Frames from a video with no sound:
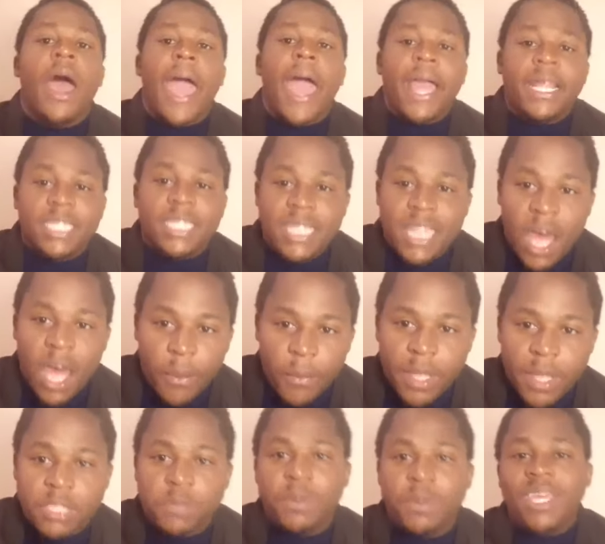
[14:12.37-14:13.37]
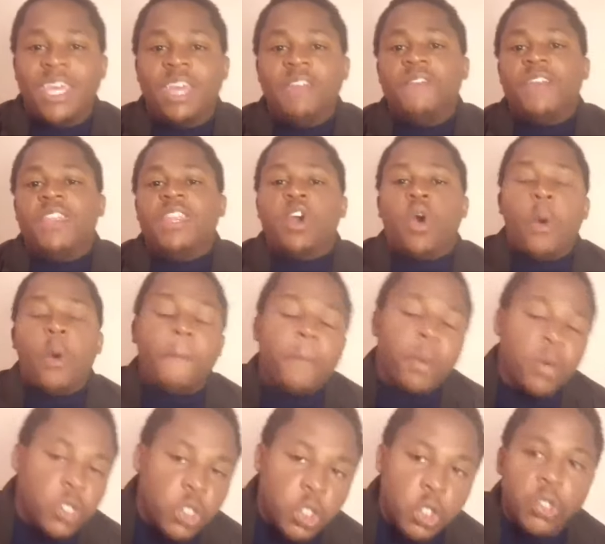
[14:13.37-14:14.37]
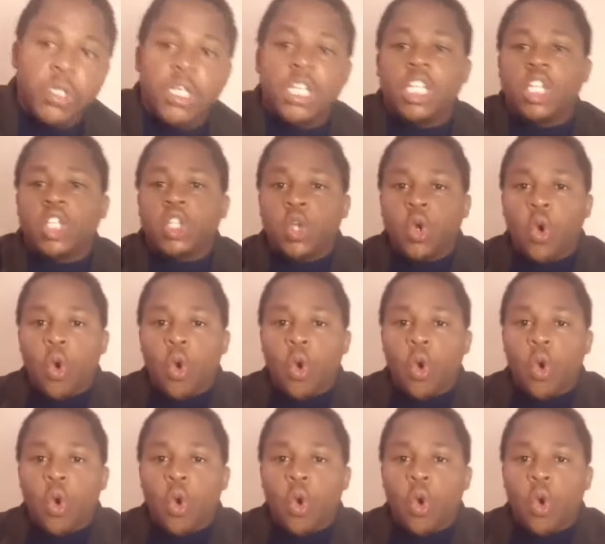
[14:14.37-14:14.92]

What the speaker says: And now he has been given the opportunity to